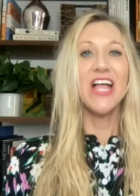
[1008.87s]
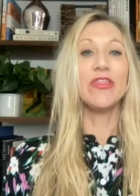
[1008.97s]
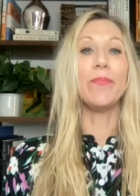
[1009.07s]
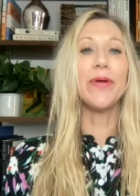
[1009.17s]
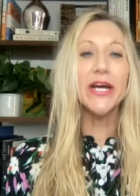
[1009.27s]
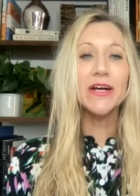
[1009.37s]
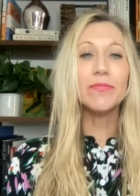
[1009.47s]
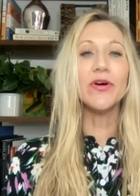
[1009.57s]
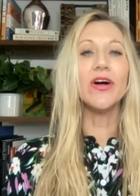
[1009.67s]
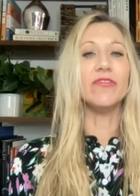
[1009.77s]
The
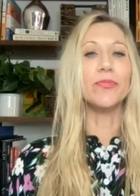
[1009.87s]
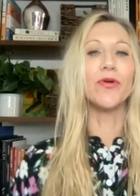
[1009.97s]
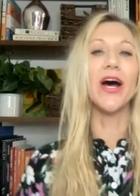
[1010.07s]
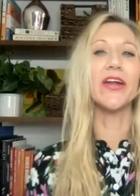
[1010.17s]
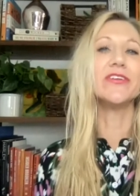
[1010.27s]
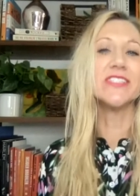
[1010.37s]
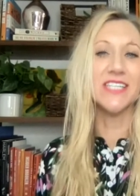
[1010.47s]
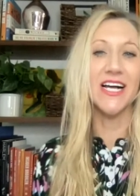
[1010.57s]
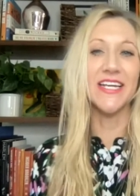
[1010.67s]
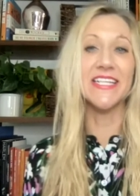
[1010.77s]
parable of the prodigal
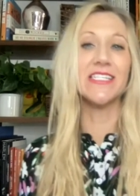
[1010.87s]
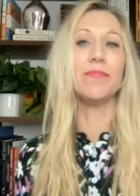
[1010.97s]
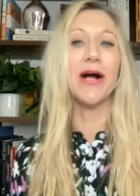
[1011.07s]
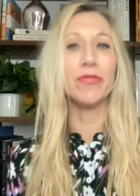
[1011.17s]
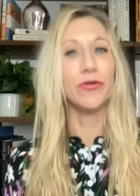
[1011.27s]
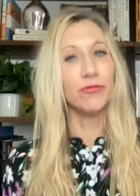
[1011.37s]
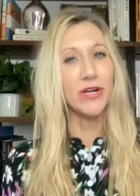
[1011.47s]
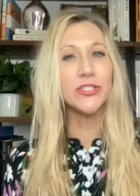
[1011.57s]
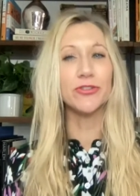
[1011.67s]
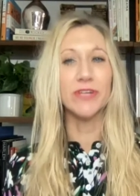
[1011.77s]
son is about the
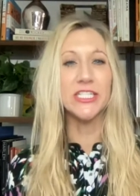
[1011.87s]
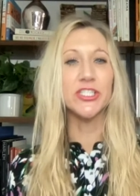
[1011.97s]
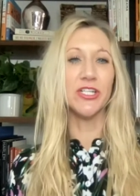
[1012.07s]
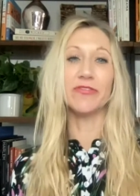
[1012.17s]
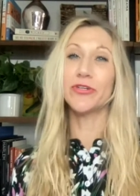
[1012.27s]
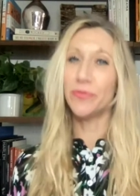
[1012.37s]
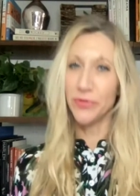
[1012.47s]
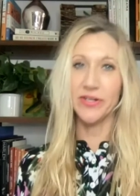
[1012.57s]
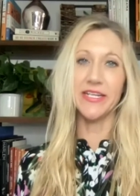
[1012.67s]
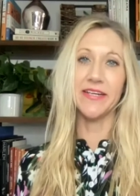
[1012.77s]
restoration of
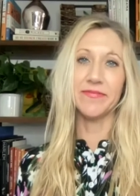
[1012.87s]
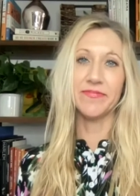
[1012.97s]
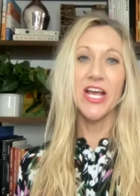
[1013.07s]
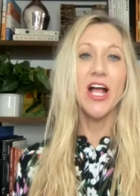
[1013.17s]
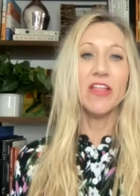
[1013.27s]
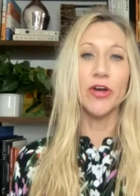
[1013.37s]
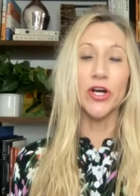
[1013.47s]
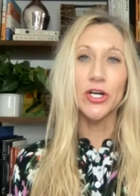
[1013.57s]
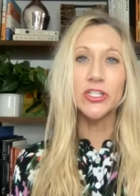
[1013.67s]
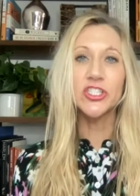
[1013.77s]
community, the
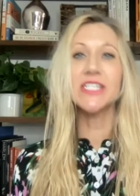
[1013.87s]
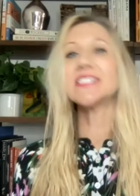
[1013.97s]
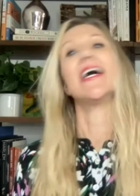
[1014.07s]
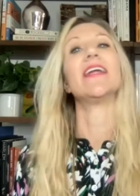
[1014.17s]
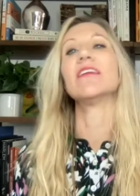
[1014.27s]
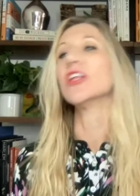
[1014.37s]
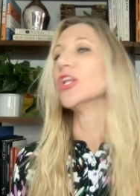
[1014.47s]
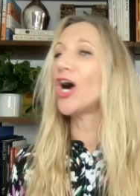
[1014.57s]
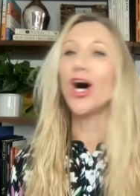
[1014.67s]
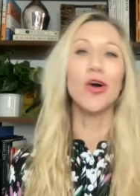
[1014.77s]
urgent and
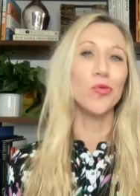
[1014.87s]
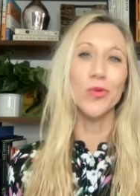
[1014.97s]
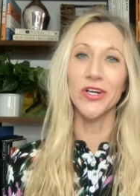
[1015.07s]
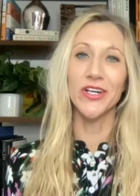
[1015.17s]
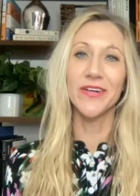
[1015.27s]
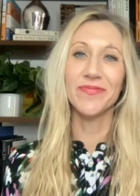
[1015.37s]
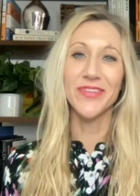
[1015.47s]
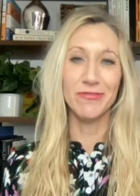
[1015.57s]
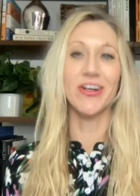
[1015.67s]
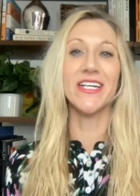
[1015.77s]
long work
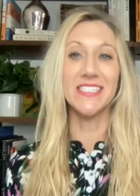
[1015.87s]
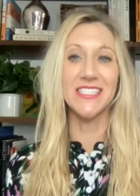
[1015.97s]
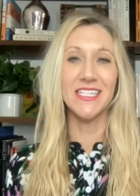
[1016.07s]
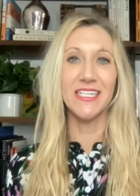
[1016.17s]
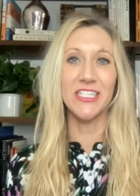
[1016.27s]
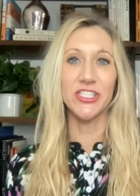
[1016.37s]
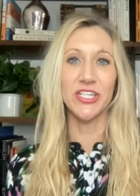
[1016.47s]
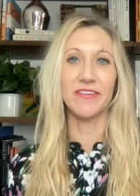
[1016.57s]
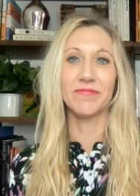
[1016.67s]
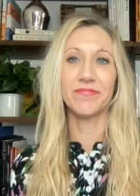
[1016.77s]
of
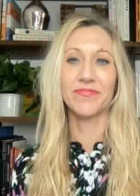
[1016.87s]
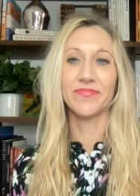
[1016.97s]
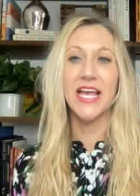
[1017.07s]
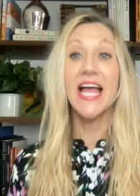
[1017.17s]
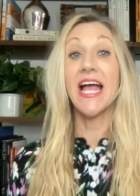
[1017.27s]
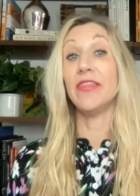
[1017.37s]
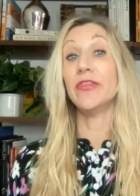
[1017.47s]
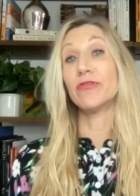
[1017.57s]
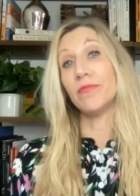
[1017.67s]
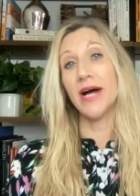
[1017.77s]
reconciliation, and
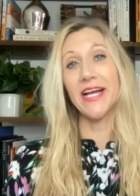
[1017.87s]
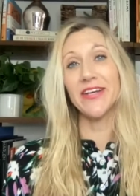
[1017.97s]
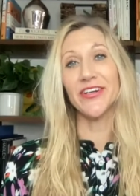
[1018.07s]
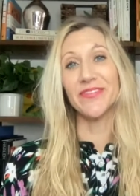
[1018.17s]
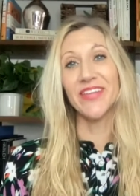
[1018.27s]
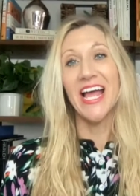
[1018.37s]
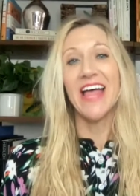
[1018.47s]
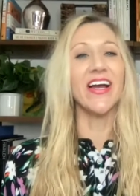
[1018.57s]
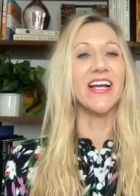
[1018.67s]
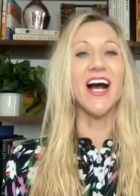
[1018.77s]
the reminder
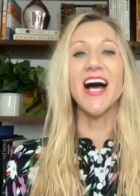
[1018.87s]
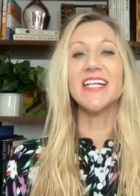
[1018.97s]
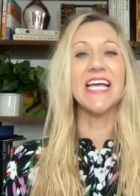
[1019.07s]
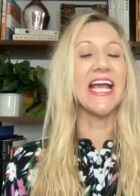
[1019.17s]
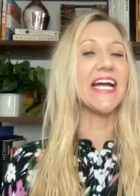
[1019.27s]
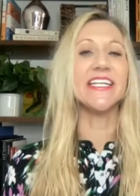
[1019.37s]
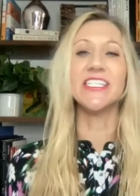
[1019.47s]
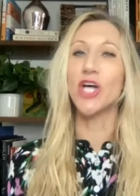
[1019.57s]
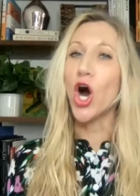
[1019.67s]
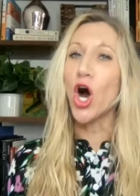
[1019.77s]
that God's hand
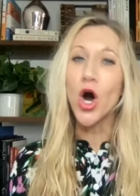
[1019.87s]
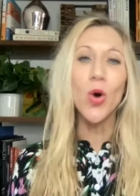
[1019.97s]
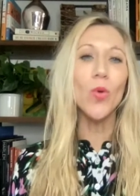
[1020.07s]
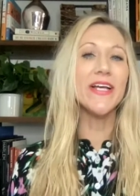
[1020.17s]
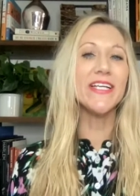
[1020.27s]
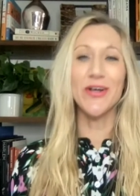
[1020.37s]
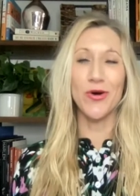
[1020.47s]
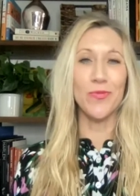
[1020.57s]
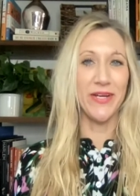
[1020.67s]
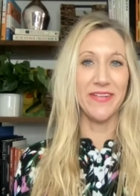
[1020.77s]
is always
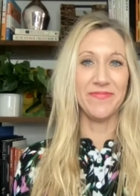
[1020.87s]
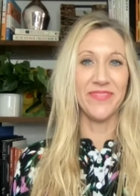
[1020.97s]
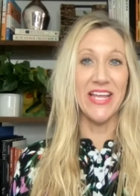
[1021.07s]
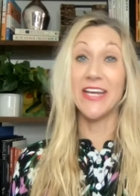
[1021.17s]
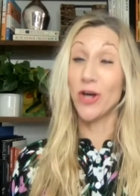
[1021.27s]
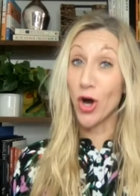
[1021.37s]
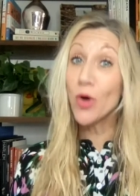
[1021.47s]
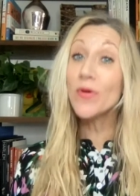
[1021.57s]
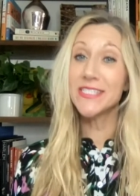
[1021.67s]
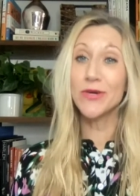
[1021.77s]
open and
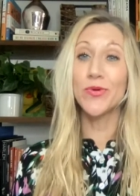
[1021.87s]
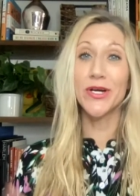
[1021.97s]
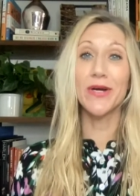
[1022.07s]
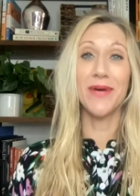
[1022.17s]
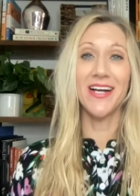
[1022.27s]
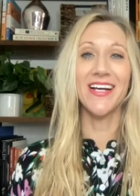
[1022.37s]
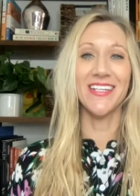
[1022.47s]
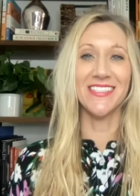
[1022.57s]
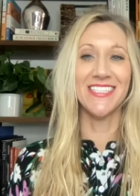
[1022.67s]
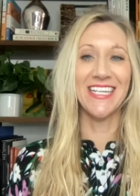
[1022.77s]
always at work among
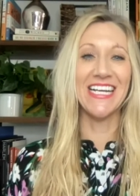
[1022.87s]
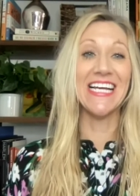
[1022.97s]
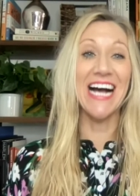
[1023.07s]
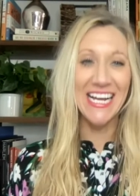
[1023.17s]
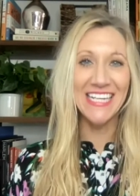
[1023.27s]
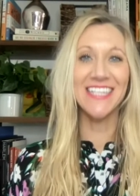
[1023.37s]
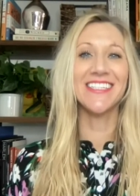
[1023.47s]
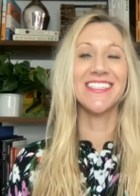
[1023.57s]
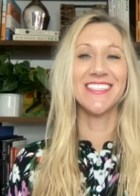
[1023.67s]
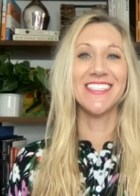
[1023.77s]
us,
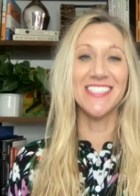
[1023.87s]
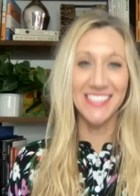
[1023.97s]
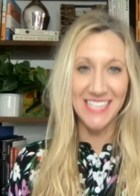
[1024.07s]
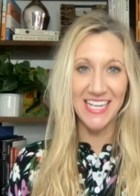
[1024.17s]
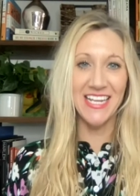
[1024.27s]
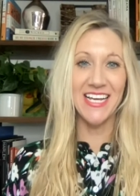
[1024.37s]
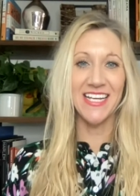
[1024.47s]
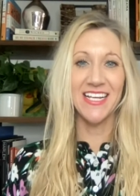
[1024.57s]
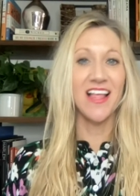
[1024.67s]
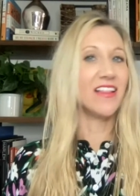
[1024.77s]
guiding, sustaining,